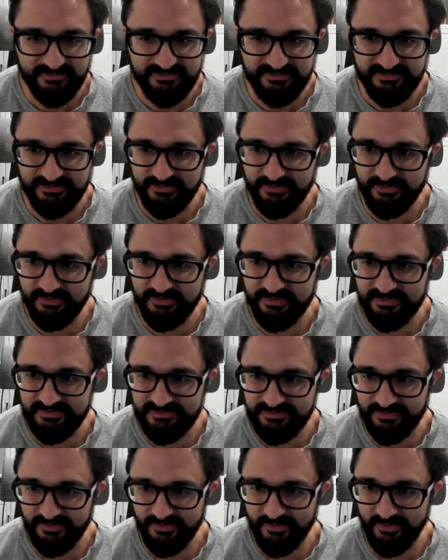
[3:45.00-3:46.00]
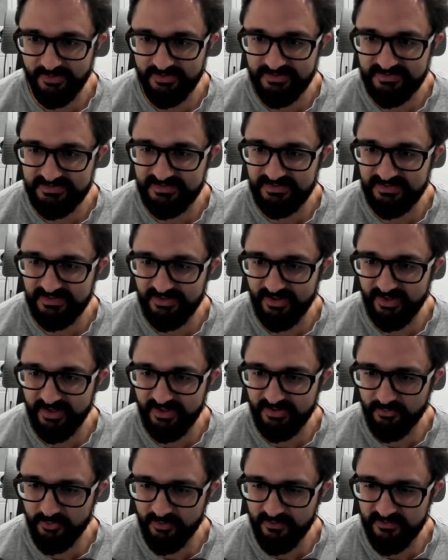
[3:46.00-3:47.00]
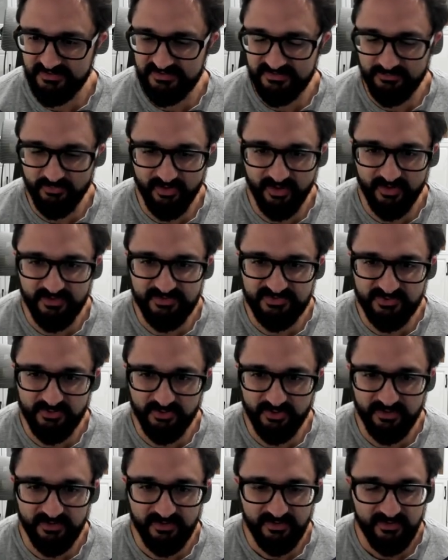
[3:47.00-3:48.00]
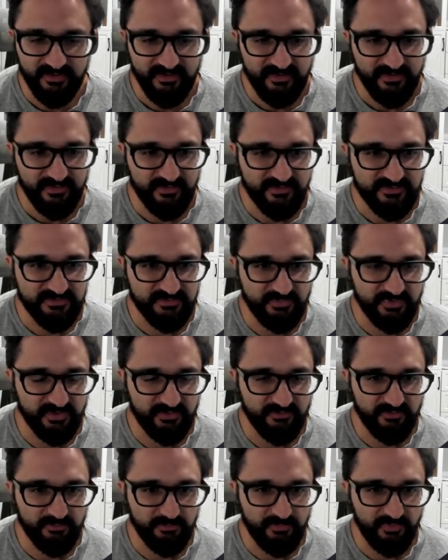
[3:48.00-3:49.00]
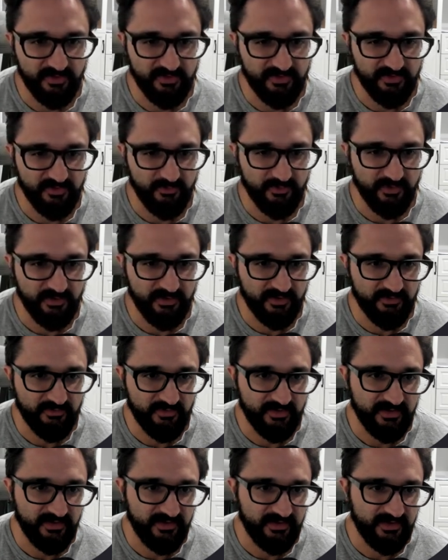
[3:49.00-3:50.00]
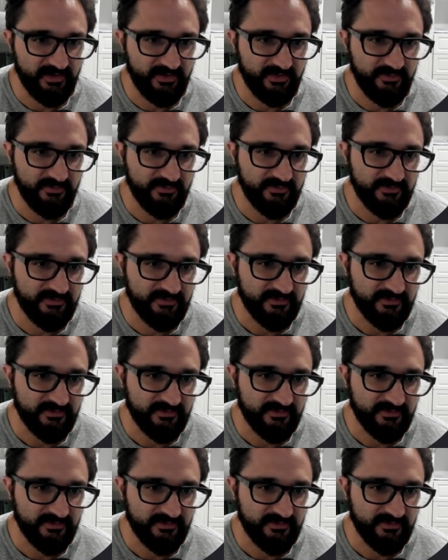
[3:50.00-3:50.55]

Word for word: it's, a it's a little hard to see here. And ignore the similarity score. There's a bit of a bug going on right now.